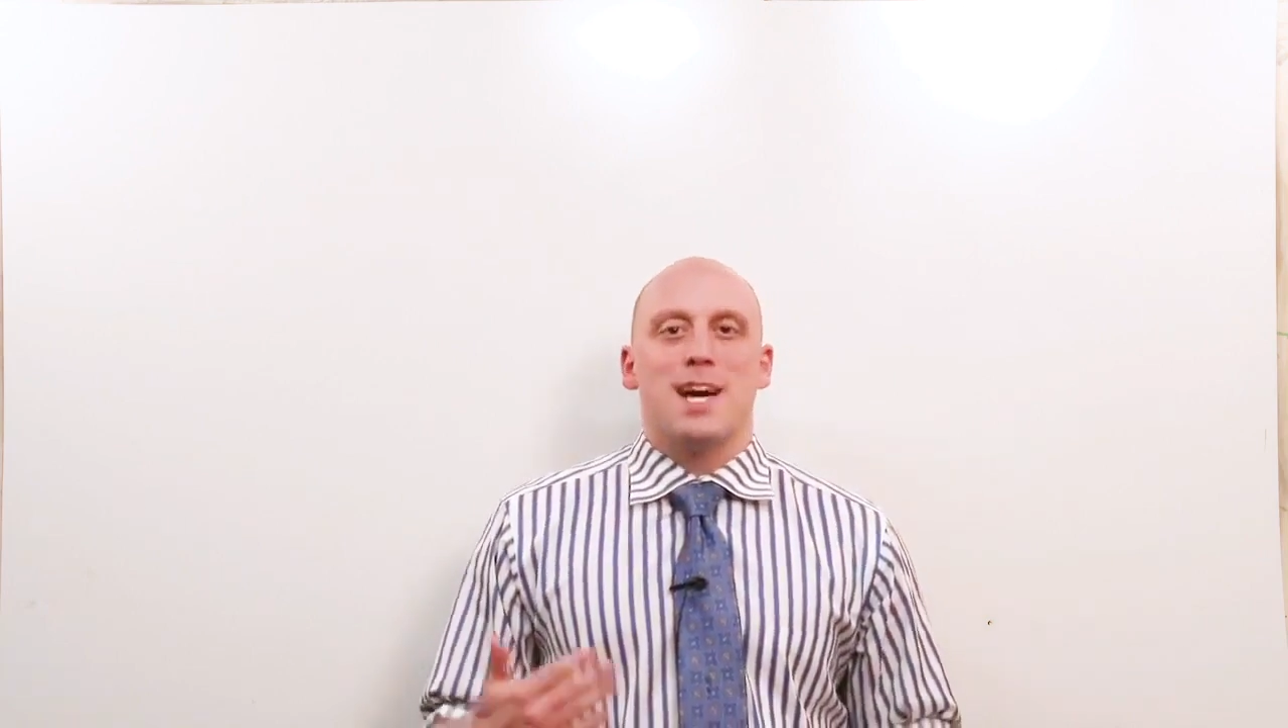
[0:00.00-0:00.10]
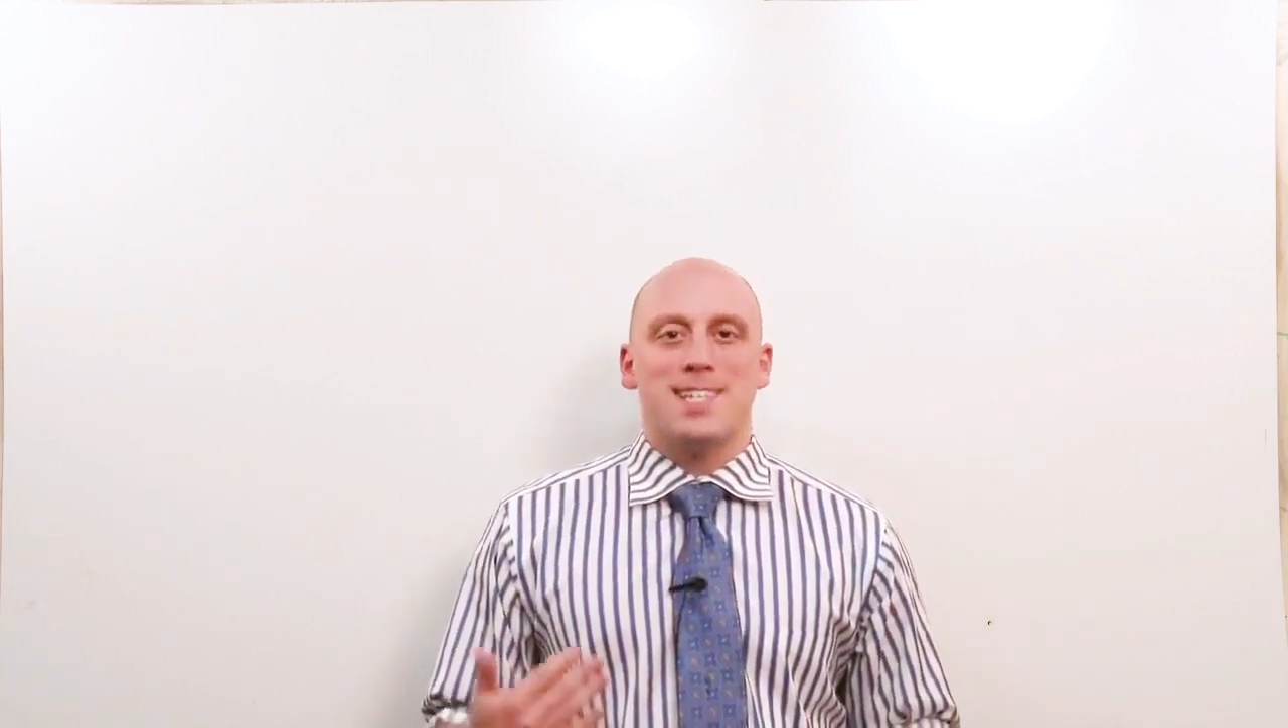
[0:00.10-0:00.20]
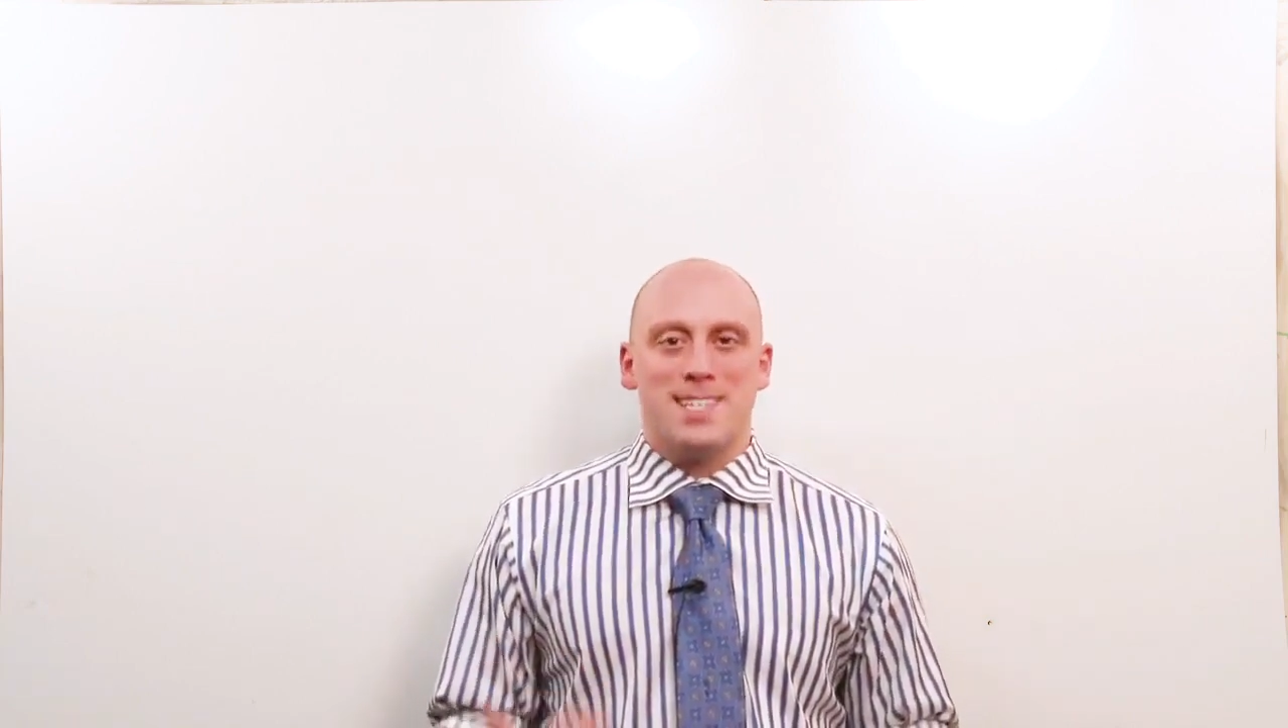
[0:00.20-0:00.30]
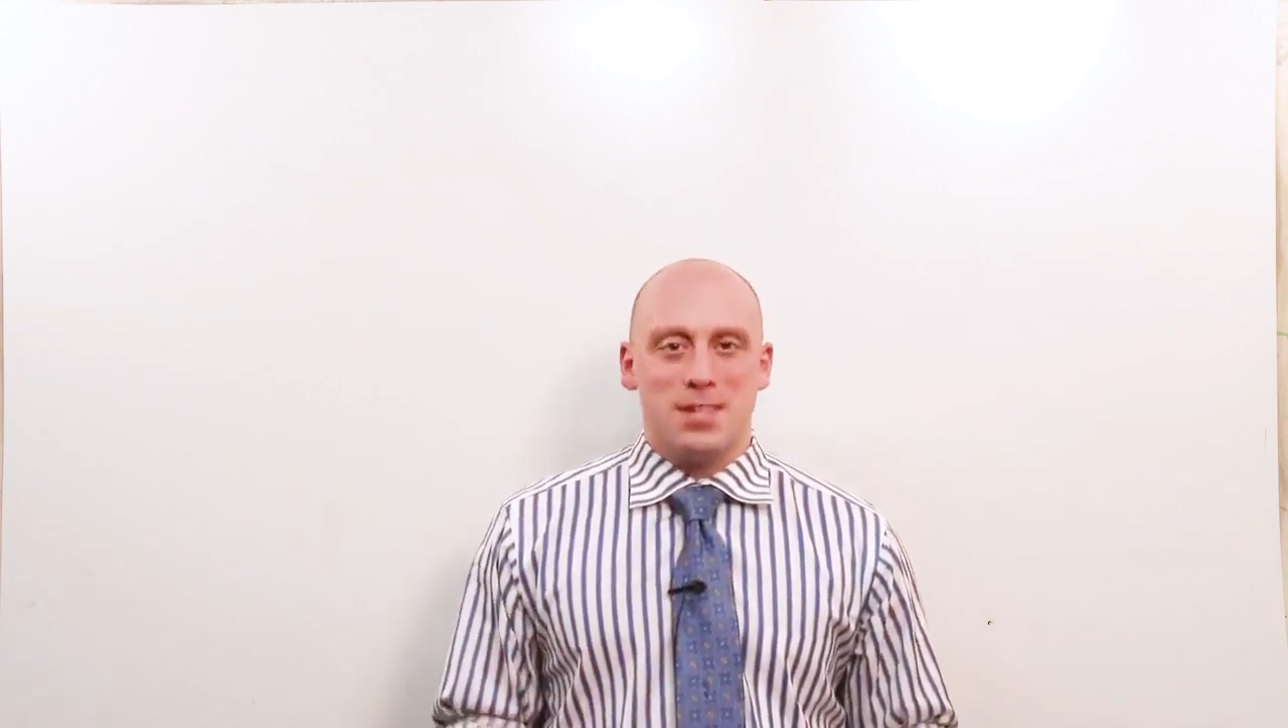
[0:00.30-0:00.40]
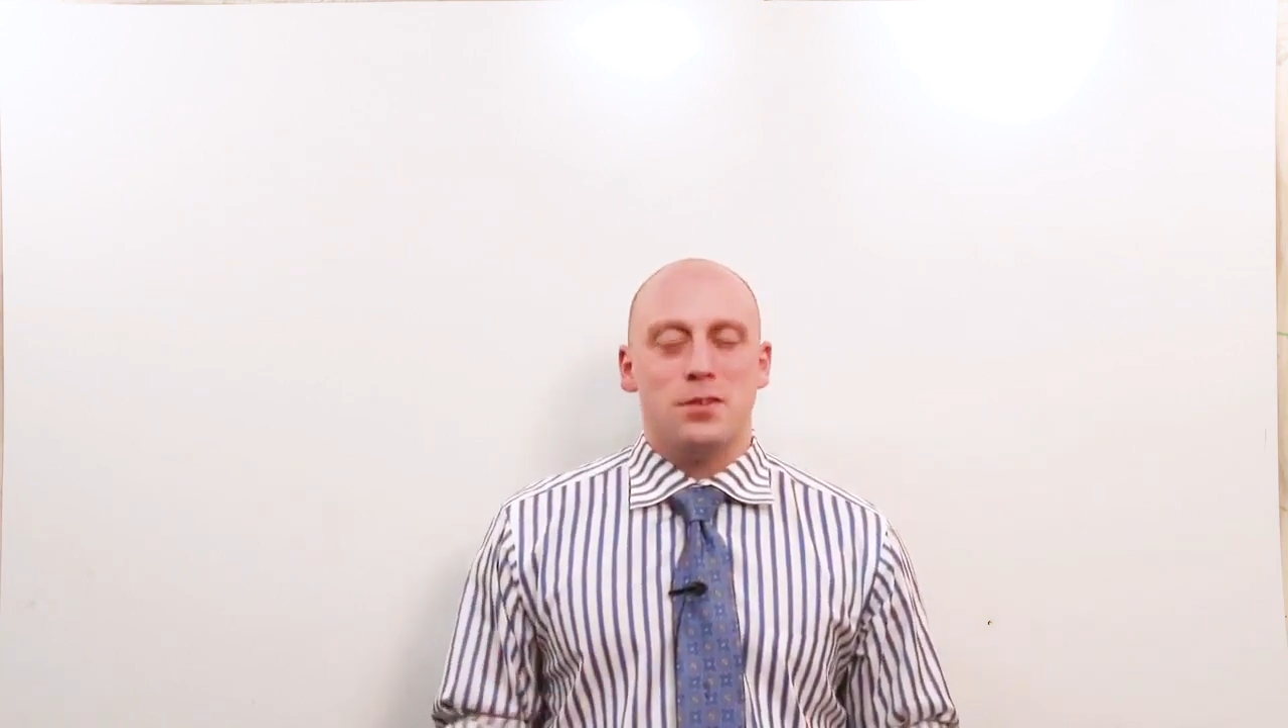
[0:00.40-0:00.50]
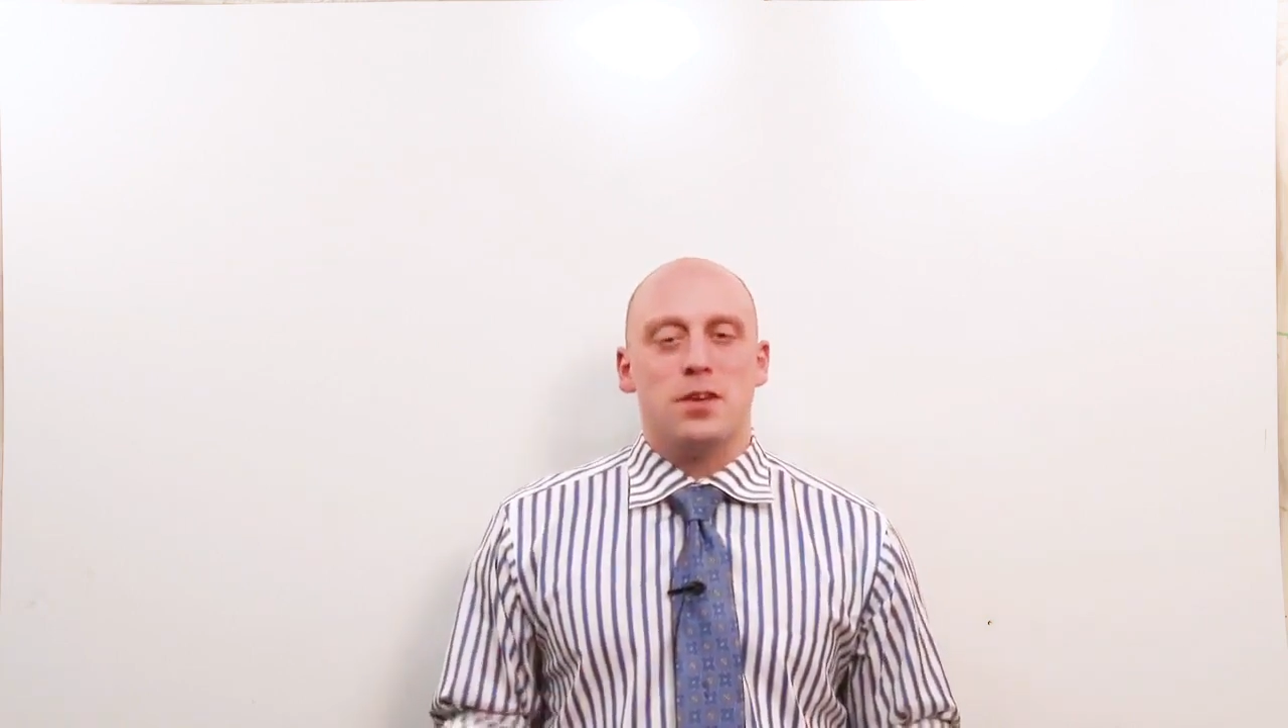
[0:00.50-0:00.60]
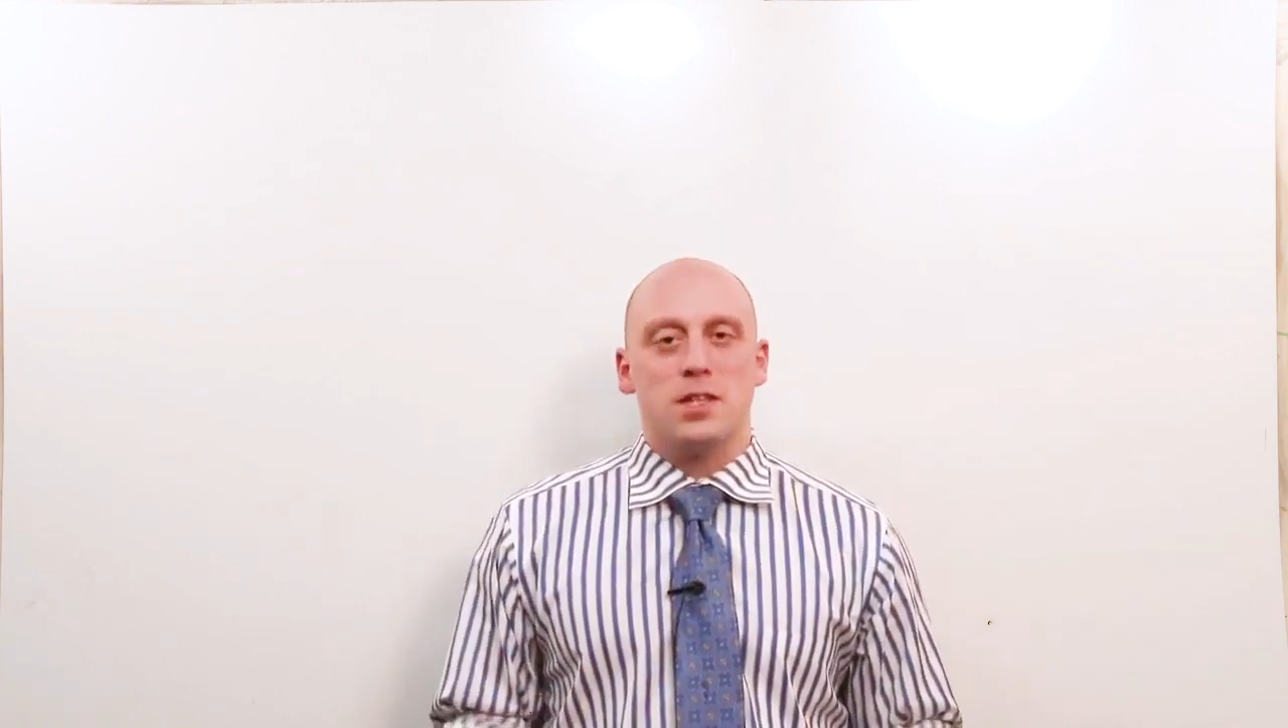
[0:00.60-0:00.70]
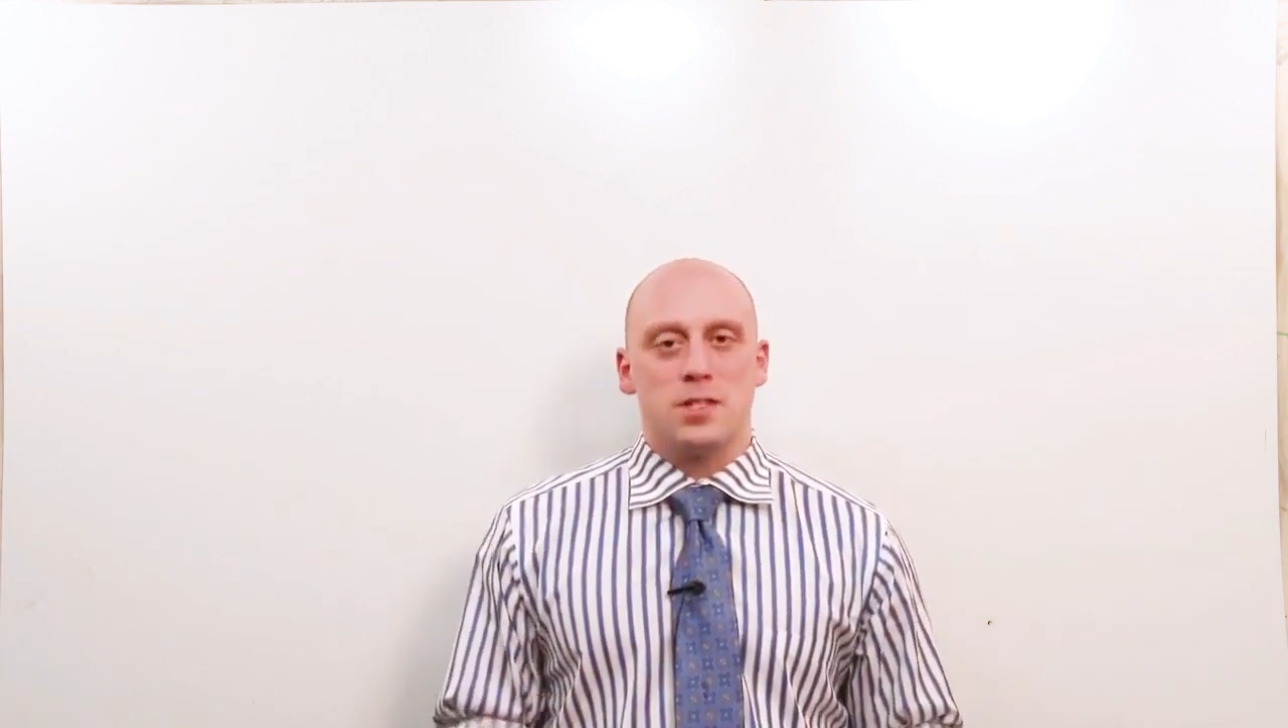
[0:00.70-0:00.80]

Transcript: identify